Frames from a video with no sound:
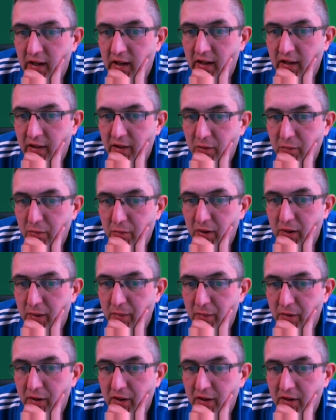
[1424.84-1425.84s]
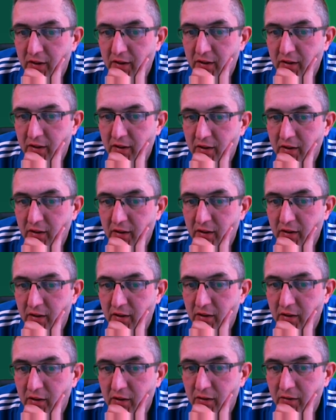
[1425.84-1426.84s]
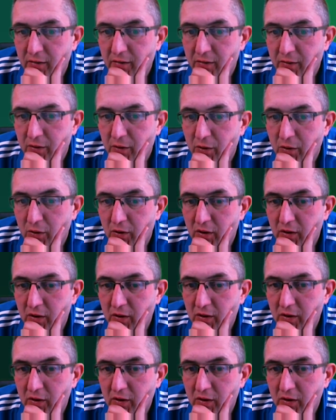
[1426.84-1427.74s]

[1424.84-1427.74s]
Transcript: Adu Proper on for...